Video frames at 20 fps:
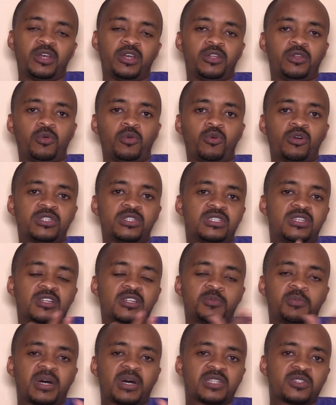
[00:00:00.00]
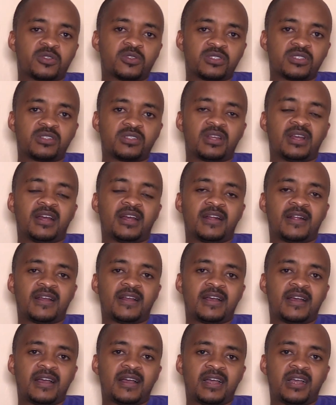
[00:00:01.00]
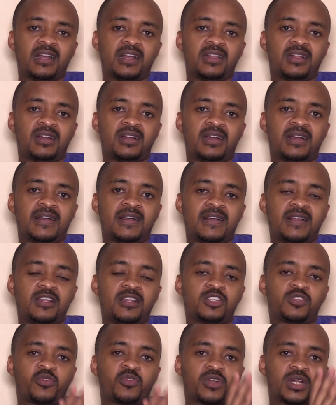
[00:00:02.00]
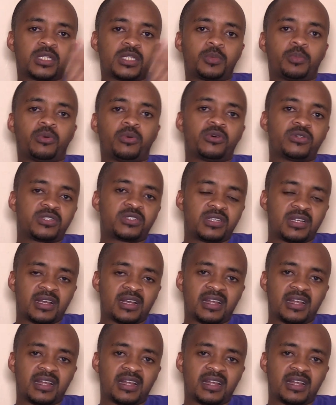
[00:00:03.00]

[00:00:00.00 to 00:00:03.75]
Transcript: watch this person's this friend's post,